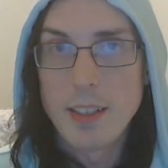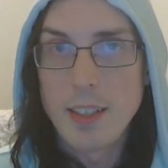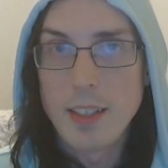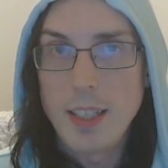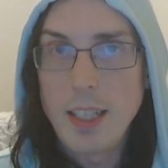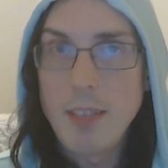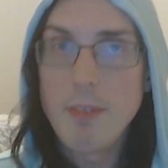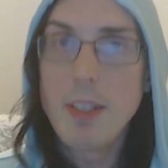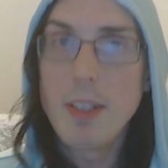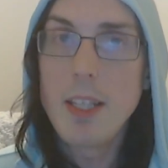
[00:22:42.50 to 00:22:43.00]

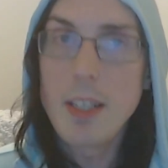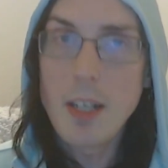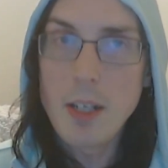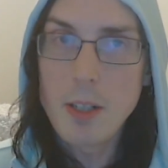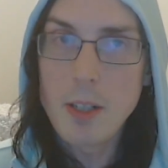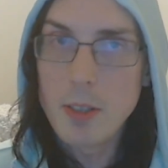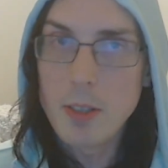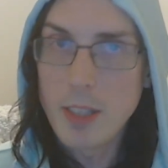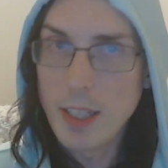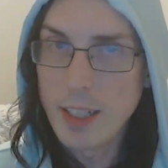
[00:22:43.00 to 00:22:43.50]
even
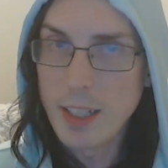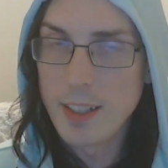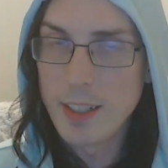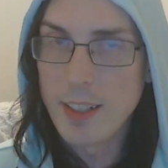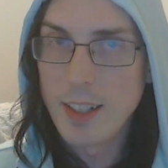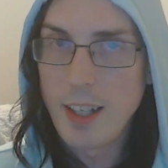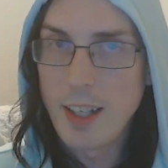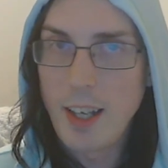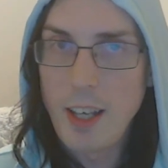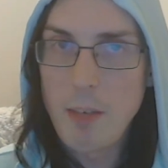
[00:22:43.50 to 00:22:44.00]
though
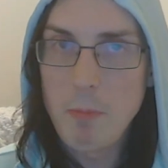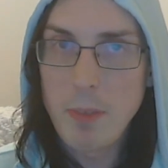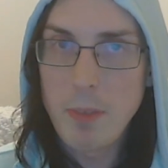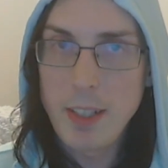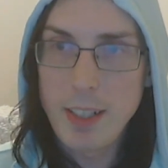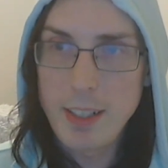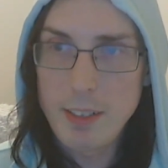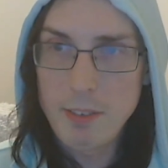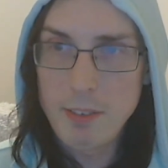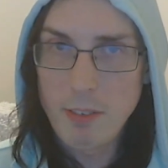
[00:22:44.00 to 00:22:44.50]
I've
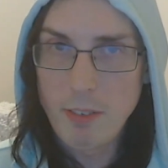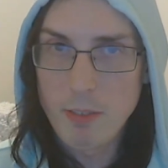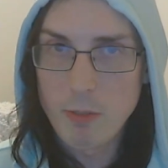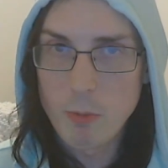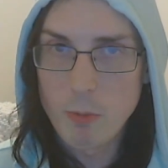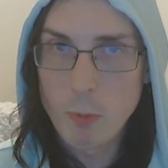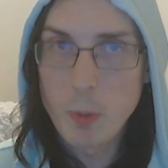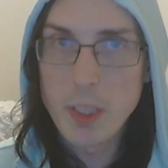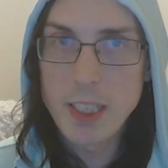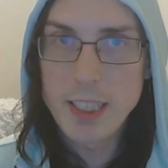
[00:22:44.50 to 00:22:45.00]
been
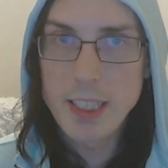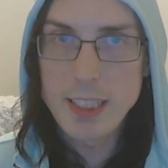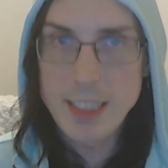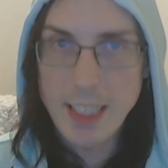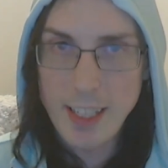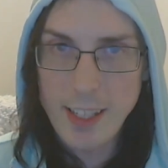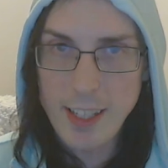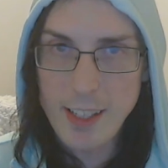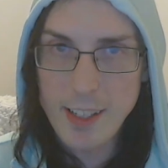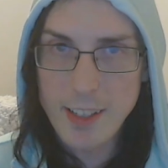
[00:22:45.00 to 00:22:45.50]
really
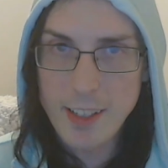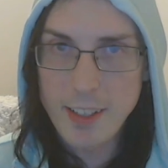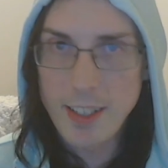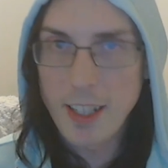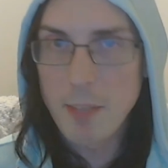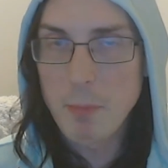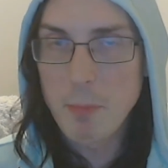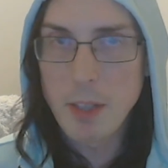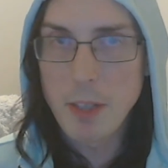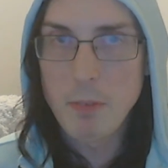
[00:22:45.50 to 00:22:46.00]
tired
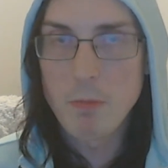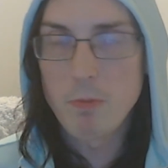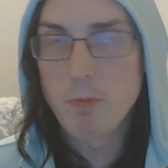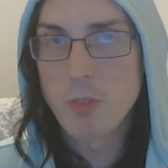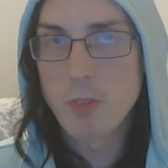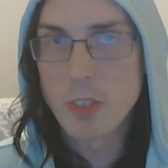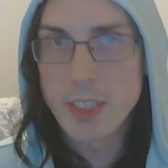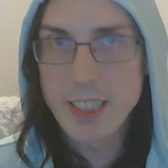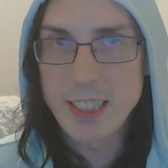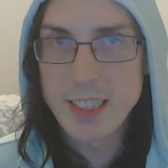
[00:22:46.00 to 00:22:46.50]
and my
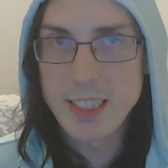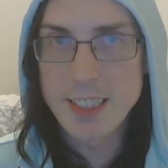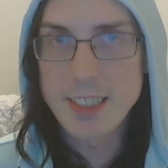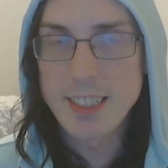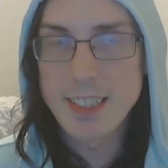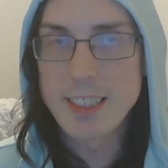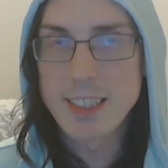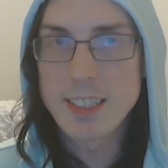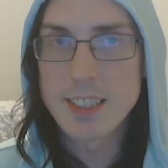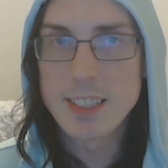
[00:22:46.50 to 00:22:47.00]
voice
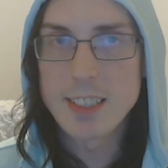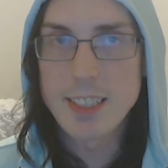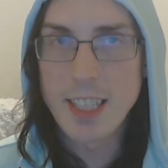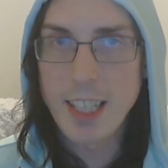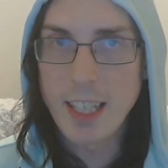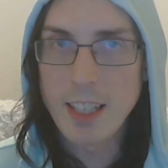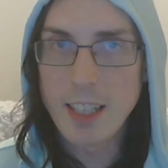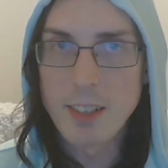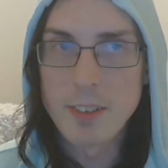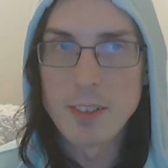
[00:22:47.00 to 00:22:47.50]
is
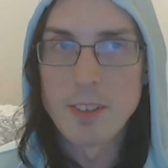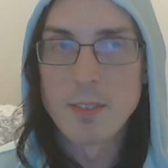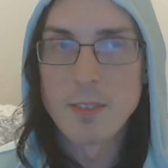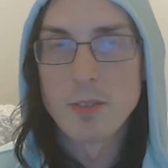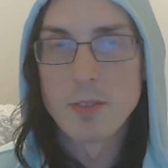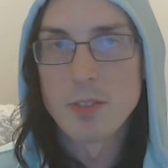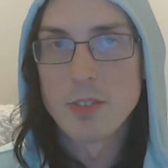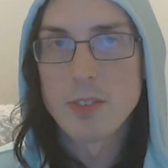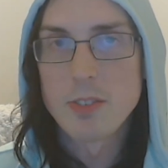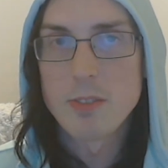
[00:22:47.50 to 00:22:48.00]
like
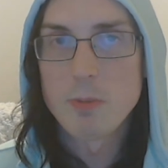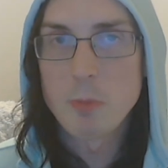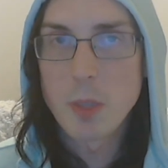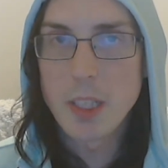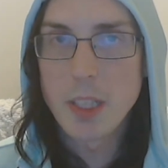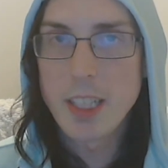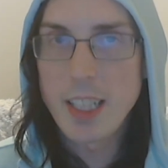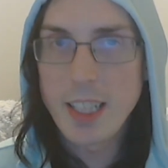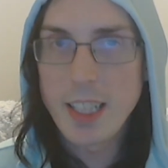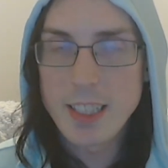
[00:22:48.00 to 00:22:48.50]

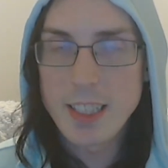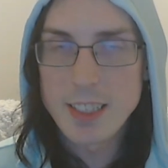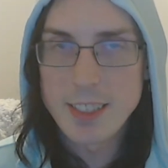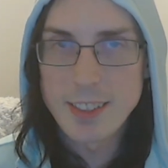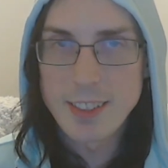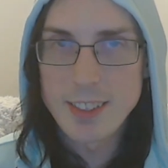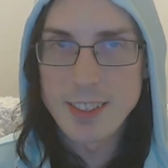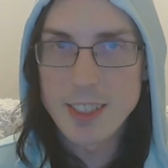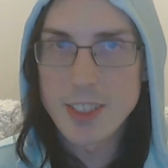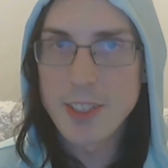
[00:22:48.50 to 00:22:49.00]
really
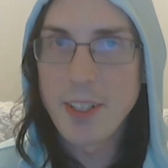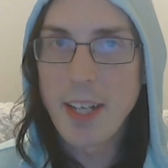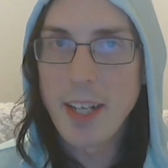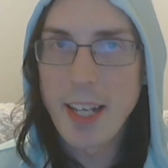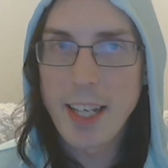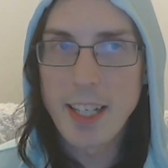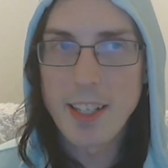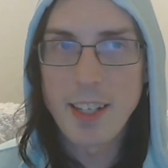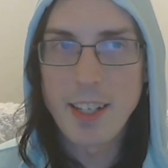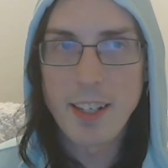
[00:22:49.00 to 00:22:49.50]

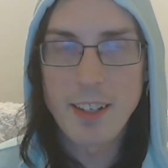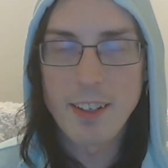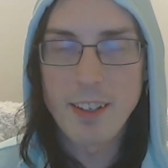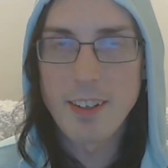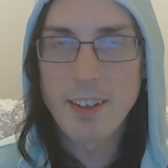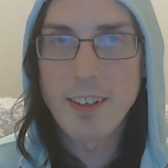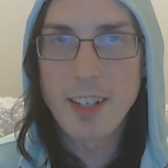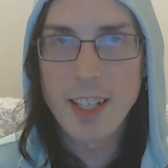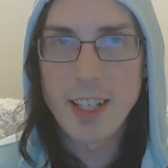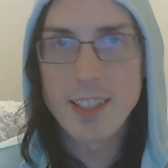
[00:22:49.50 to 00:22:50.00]
strained and
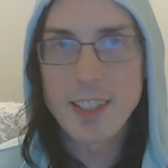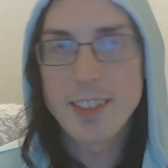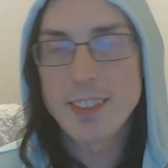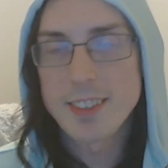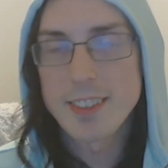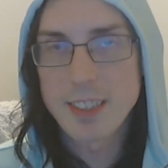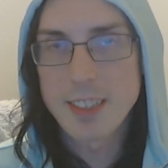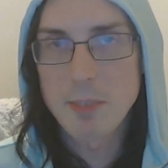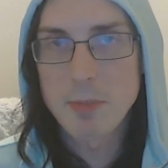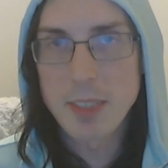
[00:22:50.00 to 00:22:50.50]
hurting
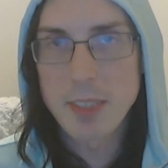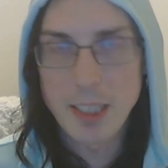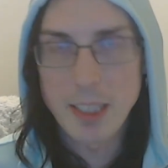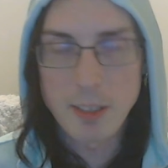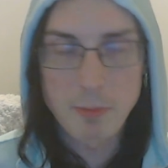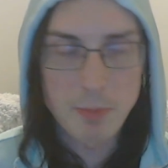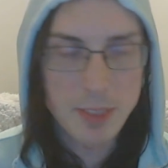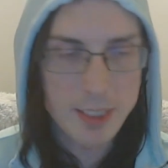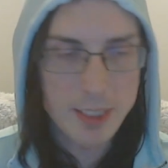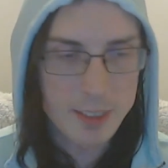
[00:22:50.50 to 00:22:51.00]

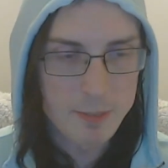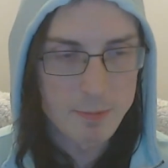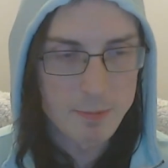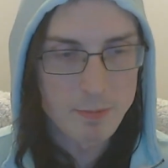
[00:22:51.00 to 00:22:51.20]
sometimes,